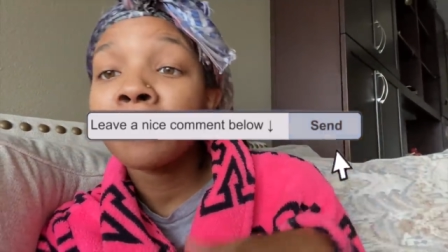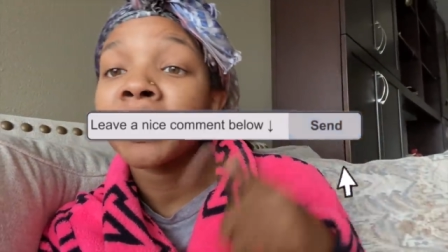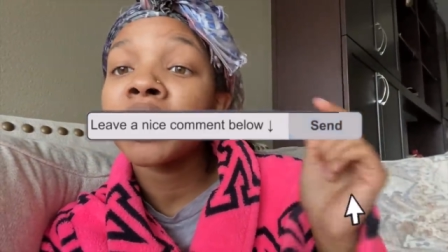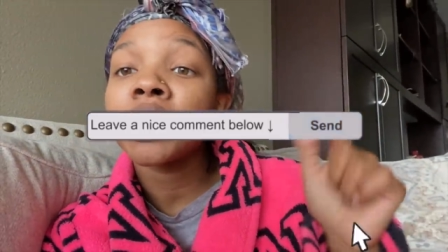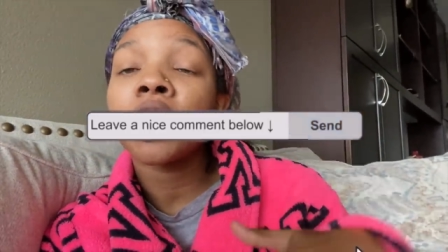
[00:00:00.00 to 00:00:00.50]

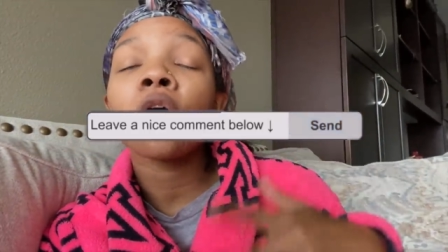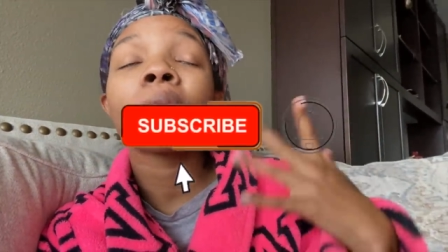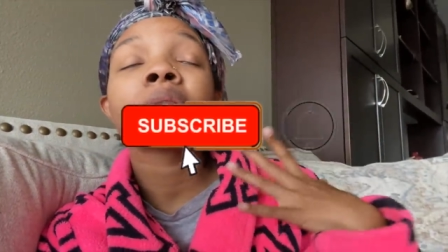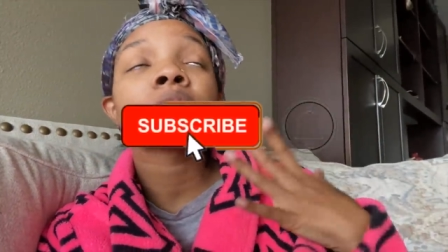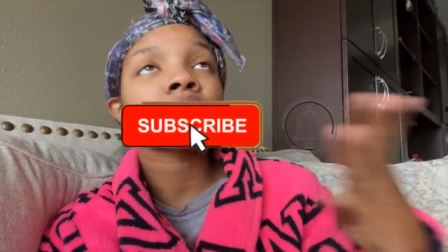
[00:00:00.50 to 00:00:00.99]
below
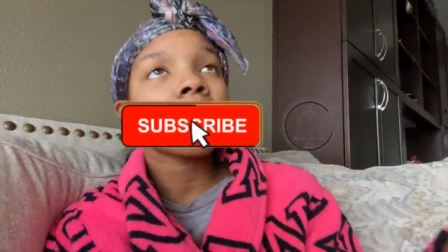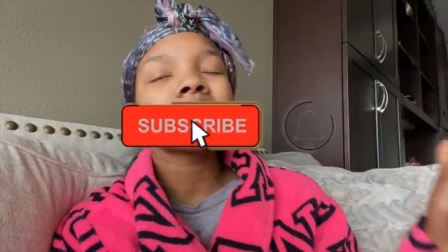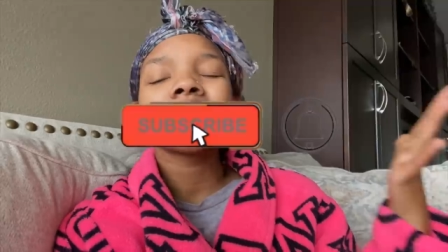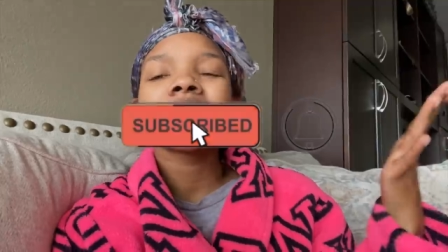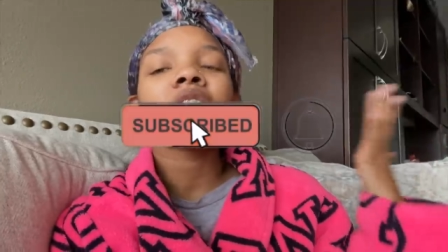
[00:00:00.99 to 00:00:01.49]
and subscribe
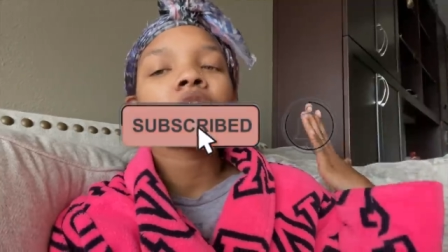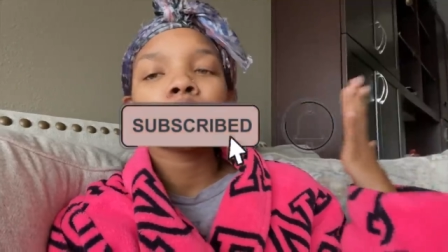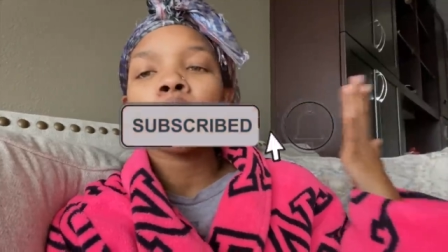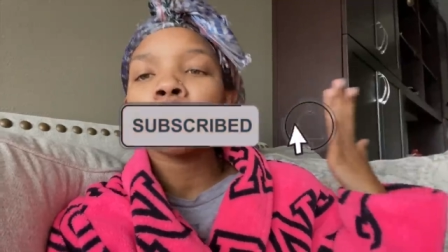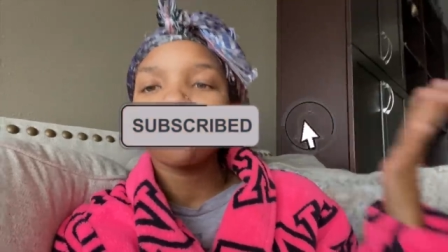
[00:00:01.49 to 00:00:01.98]
to the channel if
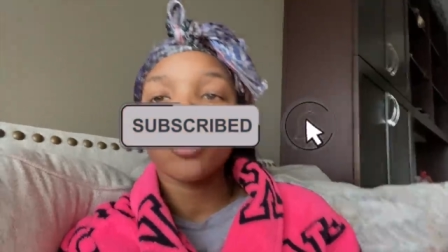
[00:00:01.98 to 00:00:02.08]
you are new